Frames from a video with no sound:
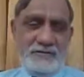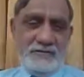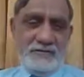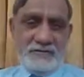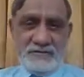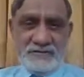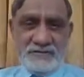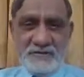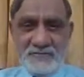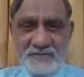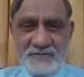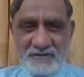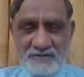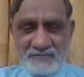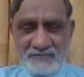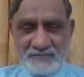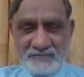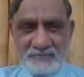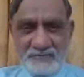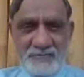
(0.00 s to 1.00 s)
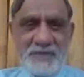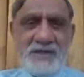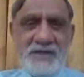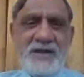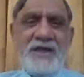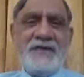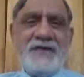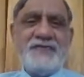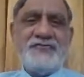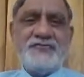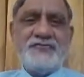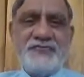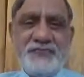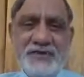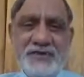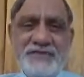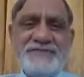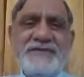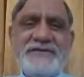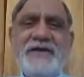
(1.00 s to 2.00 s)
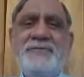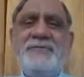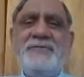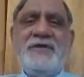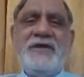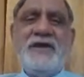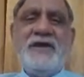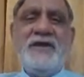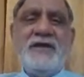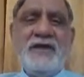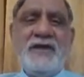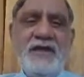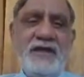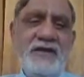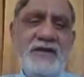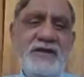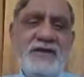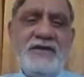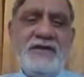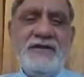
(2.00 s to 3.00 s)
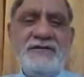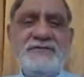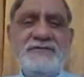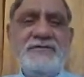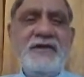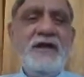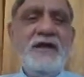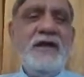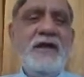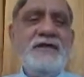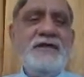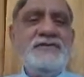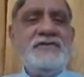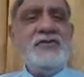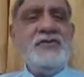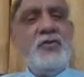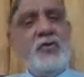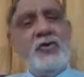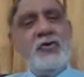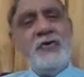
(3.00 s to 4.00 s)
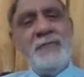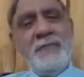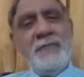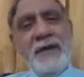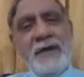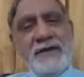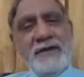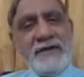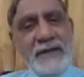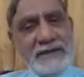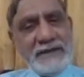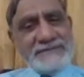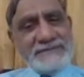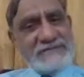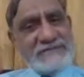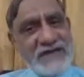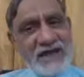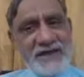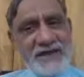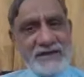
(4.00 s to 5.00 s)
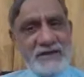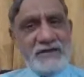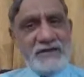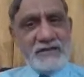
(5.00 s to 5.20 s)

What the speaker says: The meanings, phrasal meaning here is the old man has died.